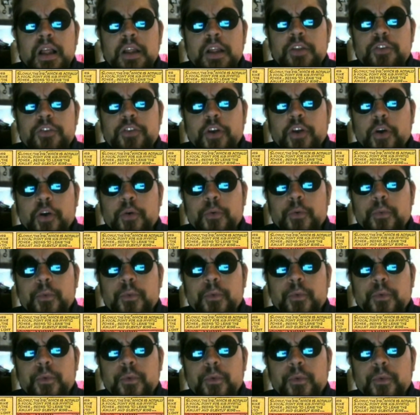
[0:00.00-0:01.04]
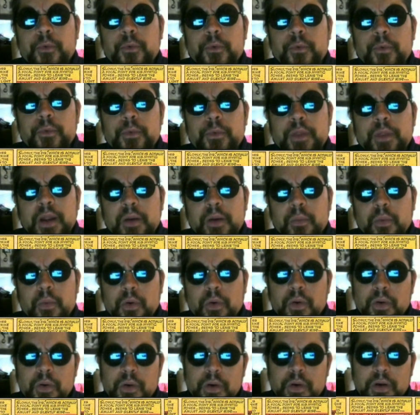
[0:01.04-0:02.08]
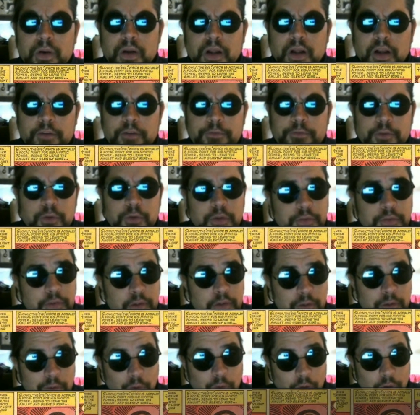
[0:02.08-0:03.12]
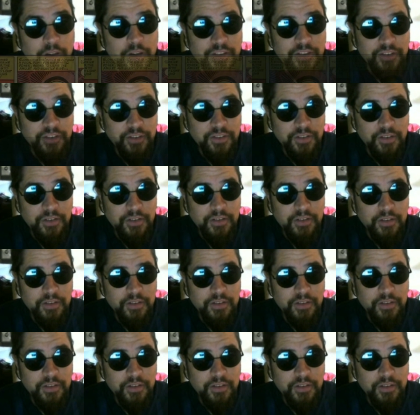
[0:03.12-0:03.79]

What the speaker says: So, there were a few different looks,